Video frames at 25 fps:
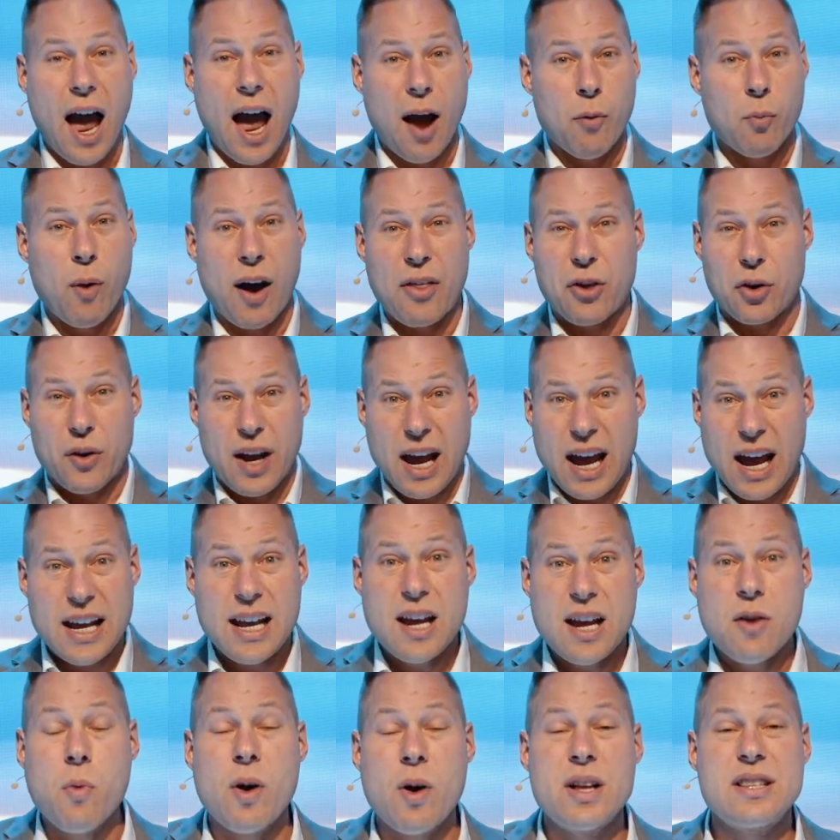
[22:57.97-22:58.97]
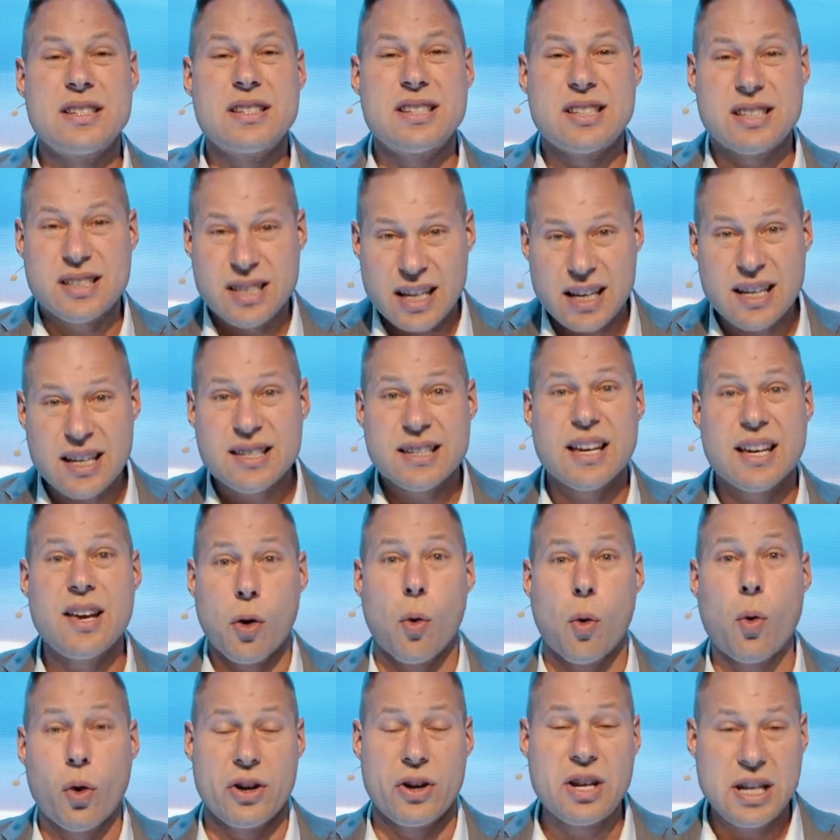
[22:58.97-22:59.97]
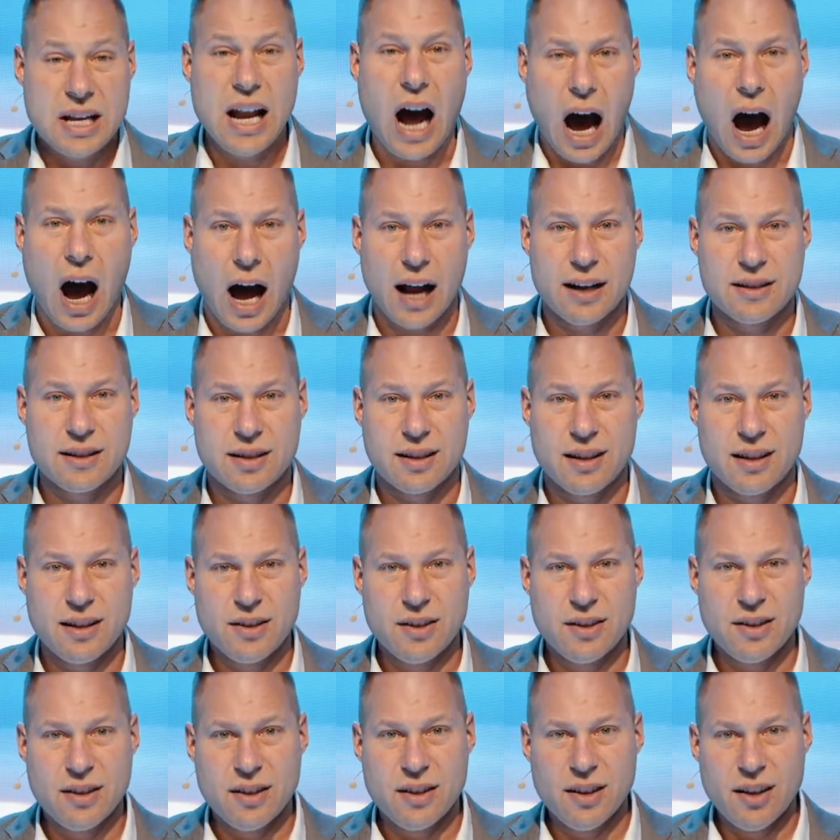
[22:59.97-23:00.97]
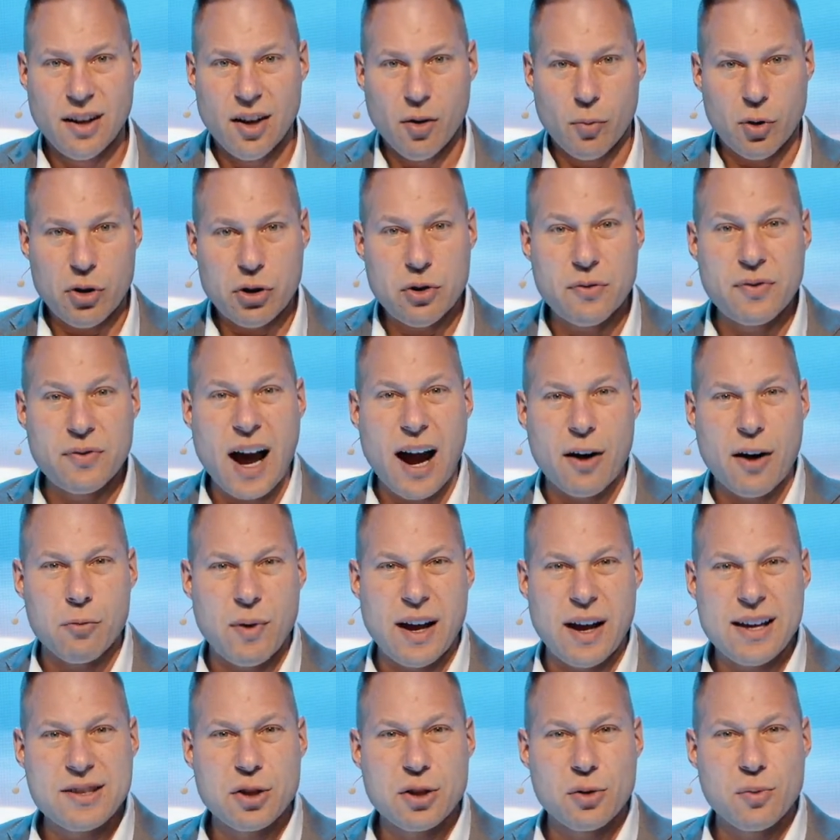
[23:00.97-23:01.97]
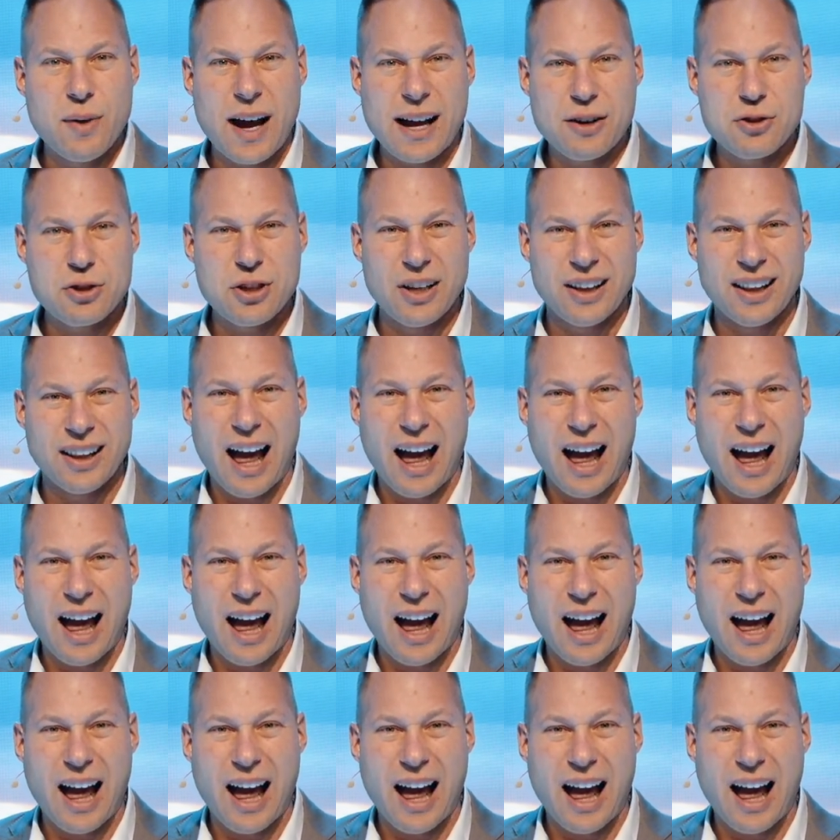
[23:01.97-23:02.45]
And whether anyone sees it or not, when you've got resurrection